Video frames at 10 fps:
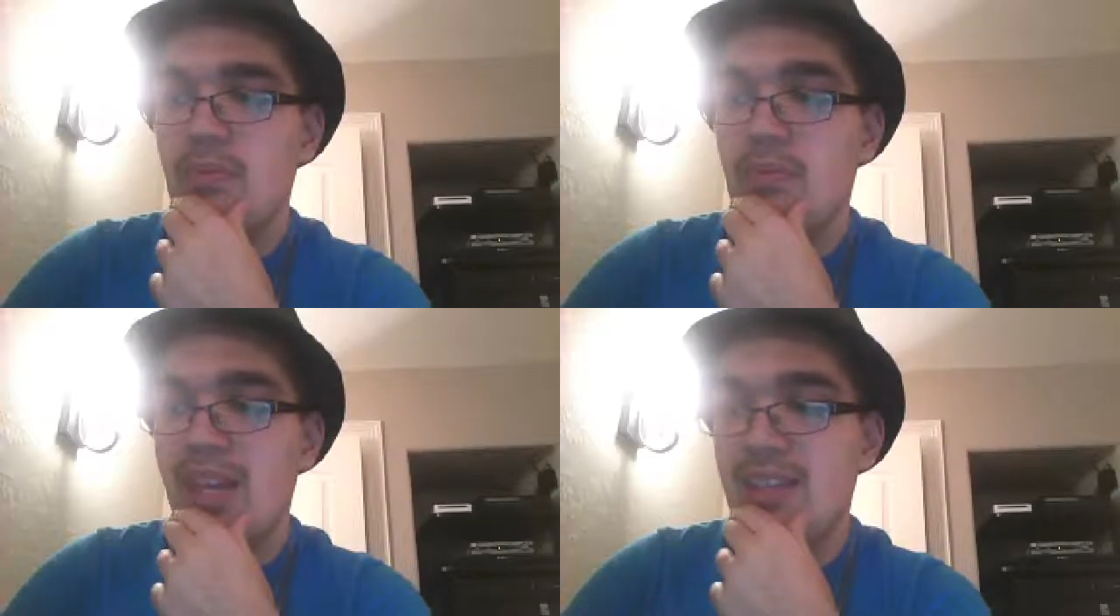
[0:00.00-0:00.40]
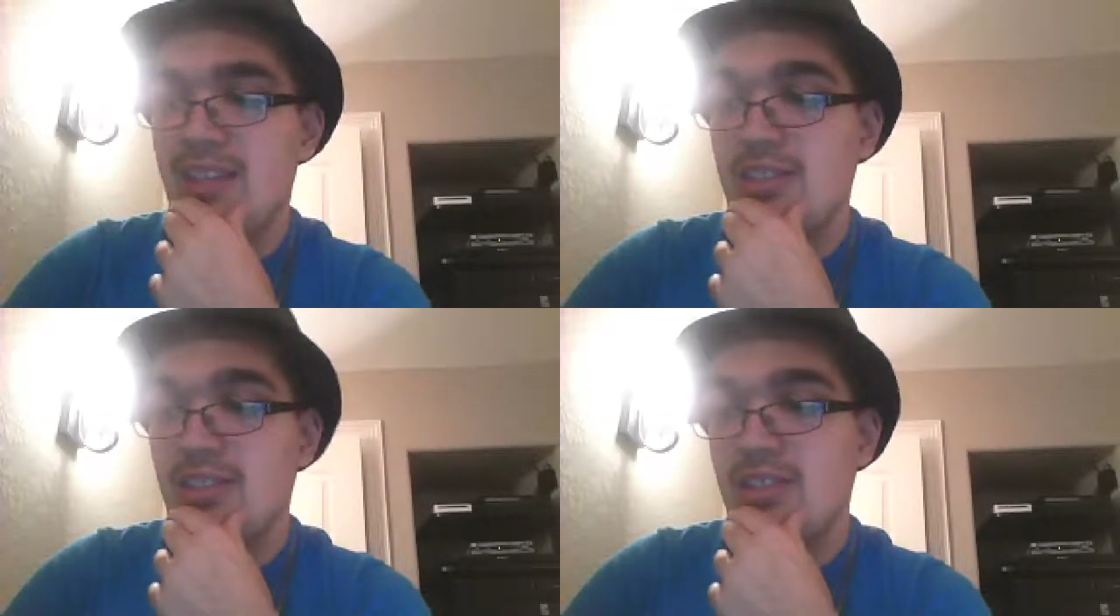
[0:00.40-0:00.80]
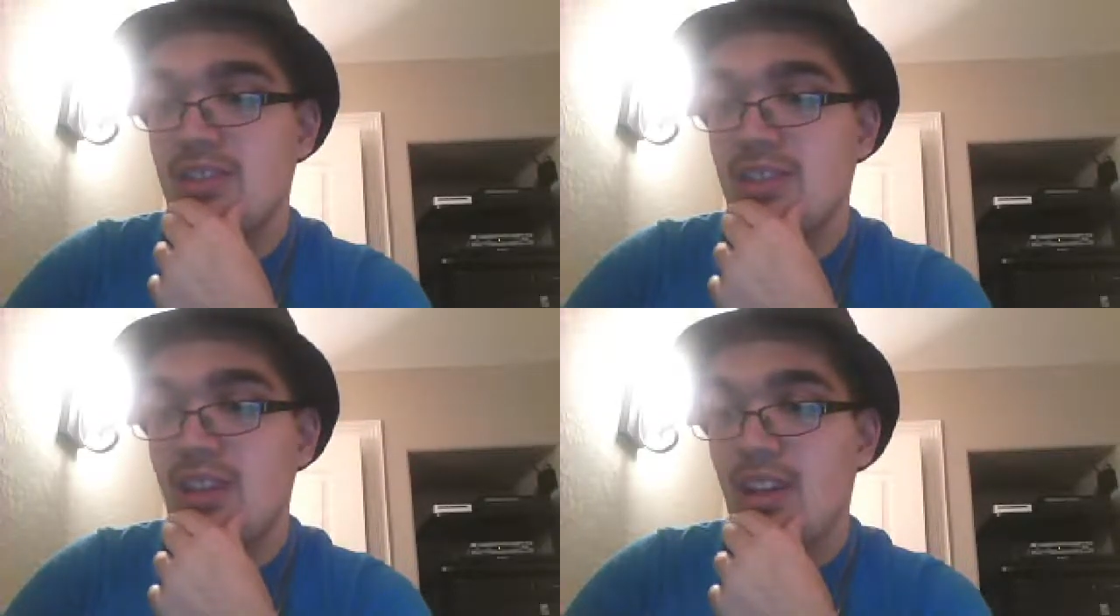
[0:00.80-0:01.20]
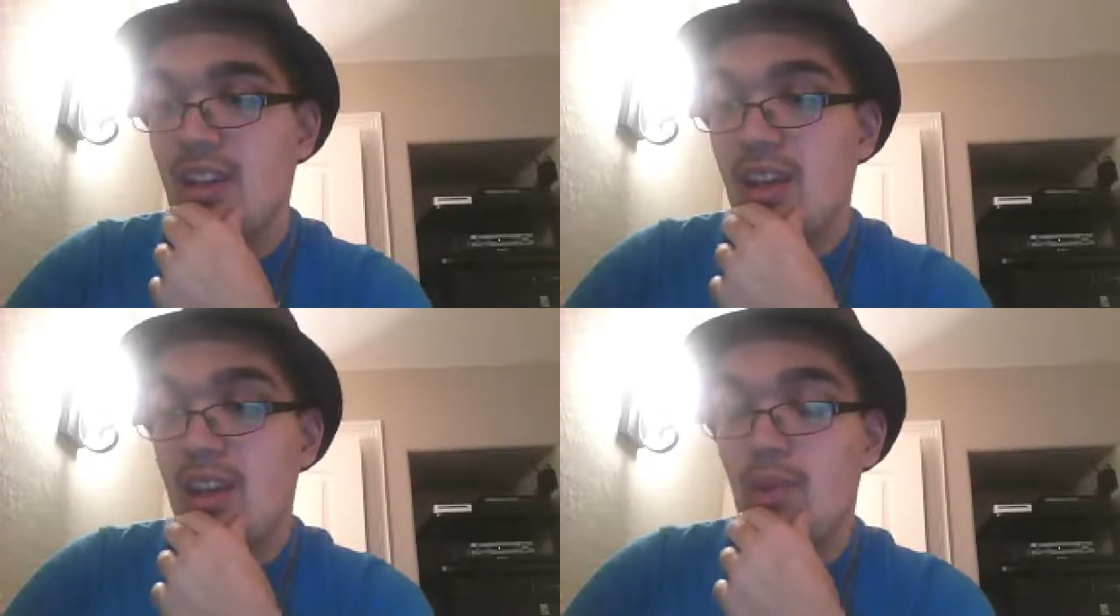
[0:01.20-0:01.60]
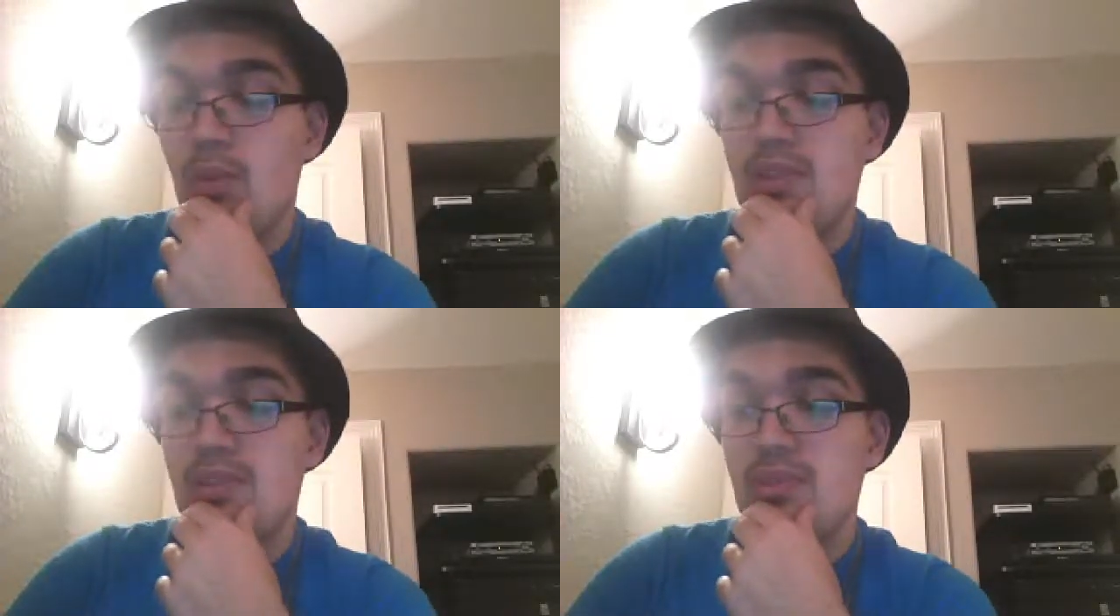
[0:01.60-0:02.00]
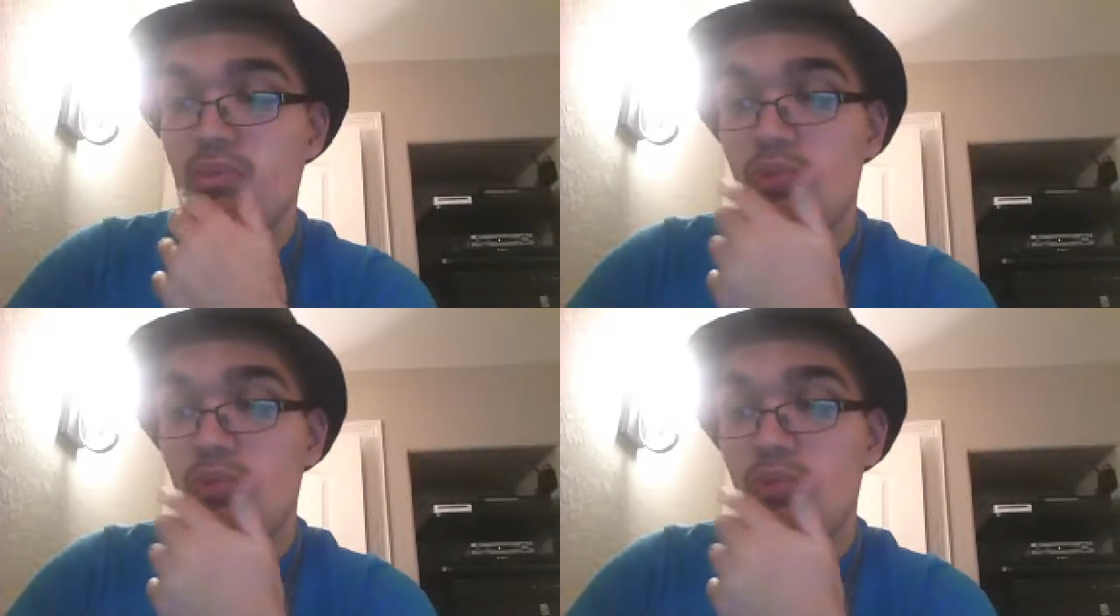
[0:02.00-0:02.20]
message, and was